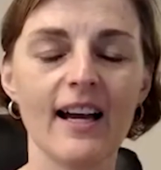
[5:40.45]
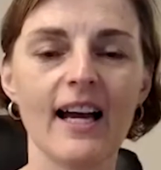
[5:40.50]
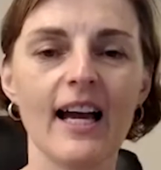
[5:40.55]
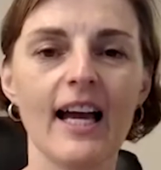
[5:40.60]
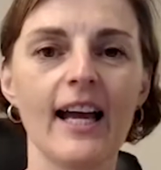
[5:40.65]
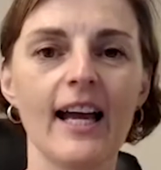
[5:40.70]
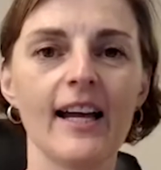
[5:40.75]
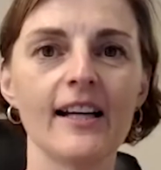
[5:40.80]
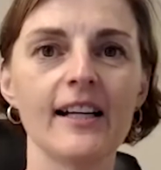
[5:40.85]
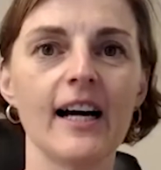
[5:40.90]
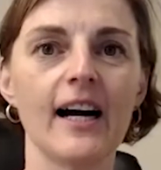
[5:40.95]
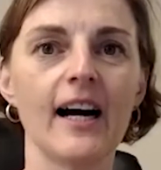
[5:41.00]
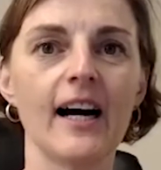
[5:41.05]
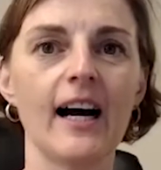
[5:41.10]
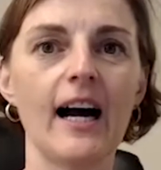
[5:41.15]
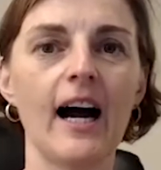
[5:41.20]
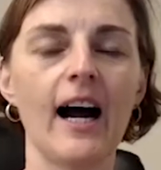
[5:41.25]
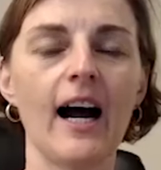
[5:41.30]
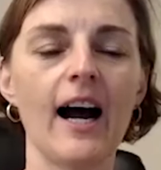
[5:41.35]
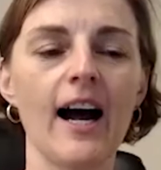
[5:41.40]
And
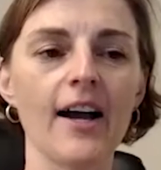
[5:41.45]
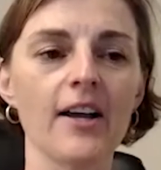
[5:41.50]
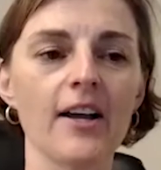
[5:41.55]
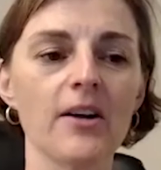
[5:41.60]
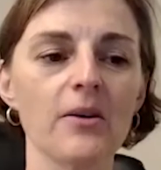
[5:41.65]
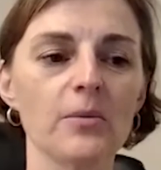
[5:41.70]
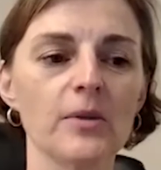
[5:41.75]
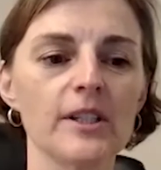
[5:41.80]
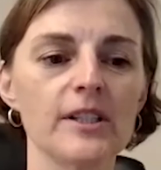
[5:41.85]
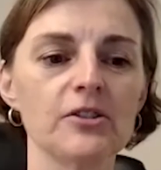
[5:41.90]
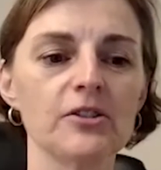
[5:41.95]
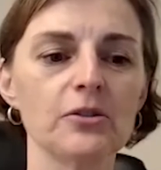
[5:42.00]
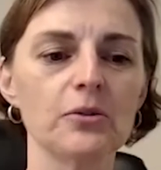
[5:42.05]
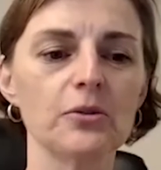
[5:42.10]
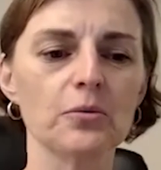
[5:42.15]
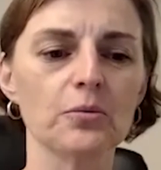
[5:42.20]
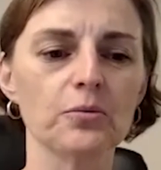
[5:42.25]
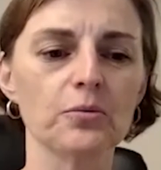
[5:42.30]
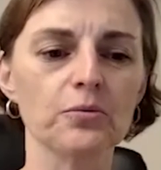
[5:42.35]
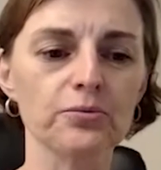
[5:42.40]
I was
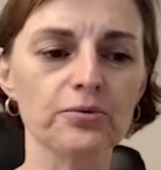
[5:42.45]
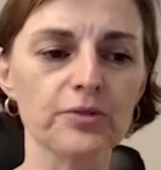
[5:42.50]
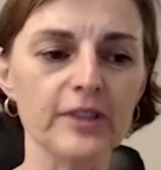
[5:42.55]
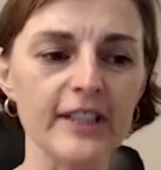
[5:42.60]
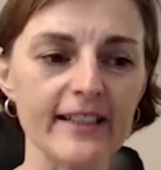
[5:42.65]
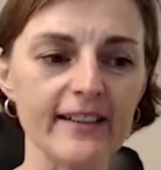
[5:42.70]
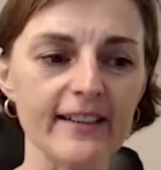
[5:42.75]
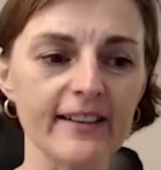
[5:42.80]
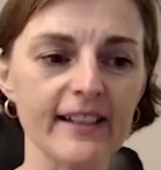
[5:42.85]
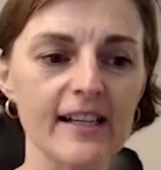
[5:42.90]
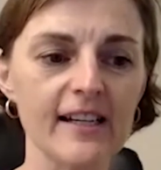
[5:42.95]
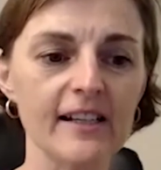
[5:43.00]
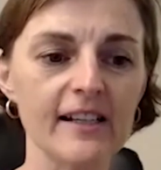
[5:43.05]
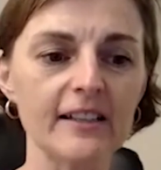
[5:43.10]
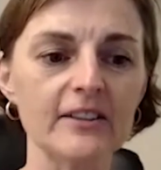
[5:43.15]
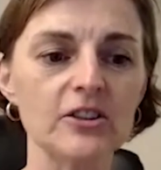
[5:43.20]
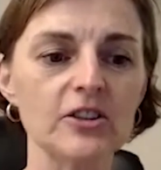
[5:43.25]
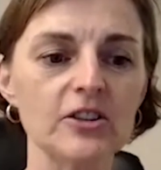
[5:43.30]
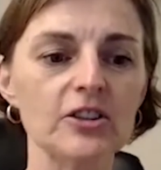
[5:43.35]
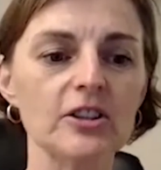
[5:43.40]
really
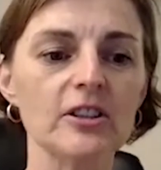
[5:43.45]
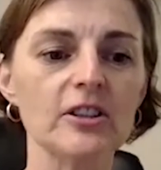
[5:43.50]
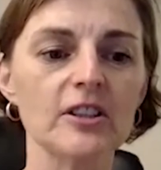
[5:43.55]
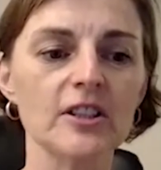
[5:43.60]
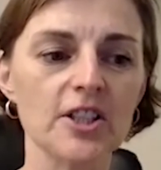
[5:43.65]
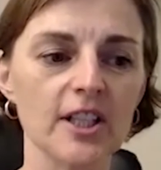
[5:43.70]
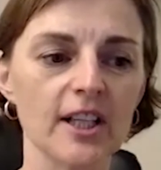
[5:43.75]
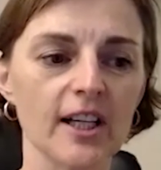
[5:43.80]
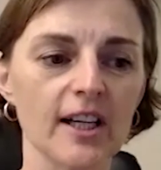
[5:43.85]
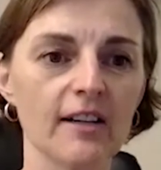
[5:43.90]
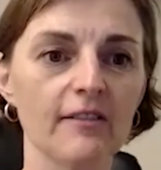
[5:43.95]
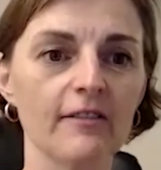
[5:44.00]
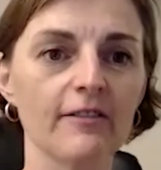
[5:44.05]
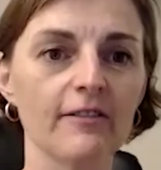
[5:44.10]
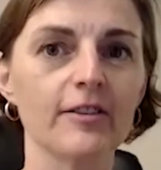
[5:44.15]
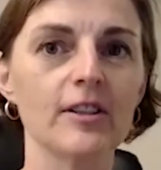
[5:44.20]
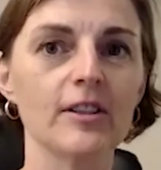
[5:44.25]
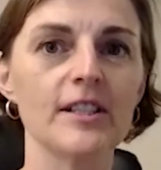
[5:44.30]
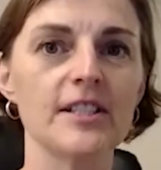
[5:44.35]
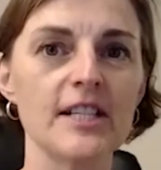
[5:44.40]
searching
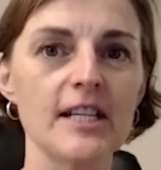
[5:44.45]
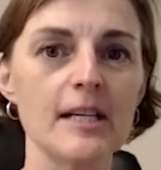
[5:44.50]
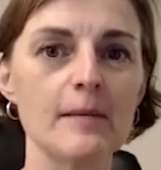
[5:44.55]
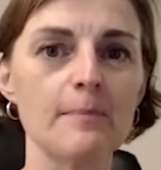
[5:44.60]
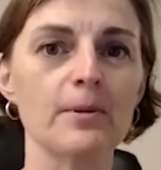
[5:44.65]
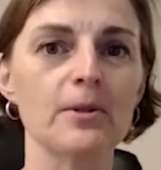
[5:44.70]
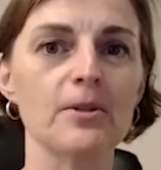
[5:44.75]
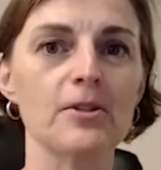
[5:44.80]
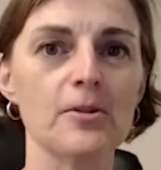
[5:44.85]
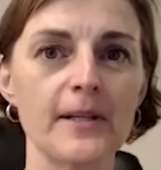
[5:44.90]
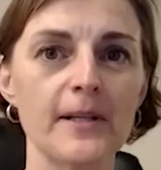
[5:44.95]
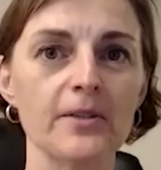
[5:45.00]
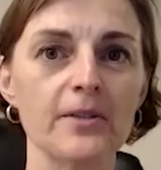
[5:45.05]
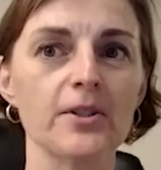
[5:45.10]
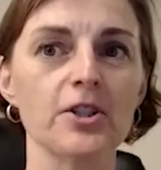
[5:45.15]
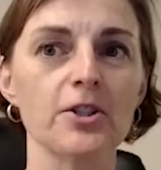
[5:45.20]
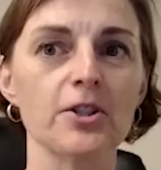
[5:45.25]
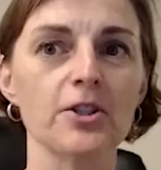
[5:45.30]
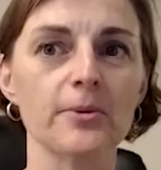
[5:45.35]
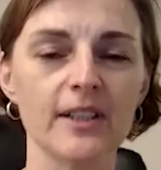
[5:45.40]
for a deeper
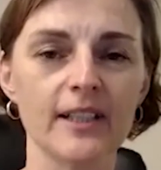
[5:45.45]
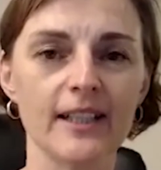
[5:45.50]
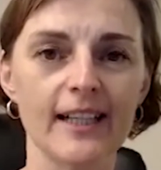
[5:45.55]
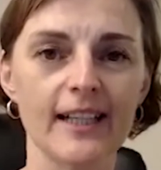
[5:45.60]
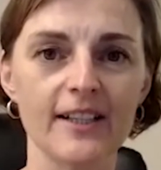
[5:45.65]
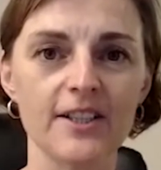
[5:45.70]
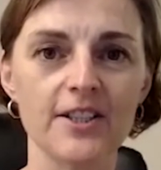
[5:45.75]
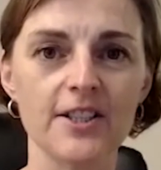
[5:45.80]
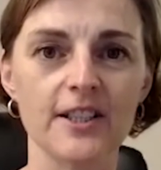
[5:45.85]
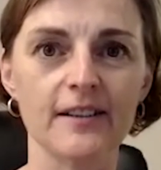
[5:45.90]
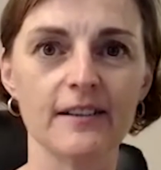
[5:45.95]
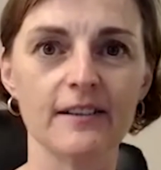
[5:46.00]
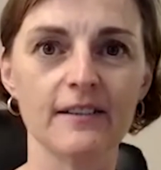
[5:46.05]
spiritual connection.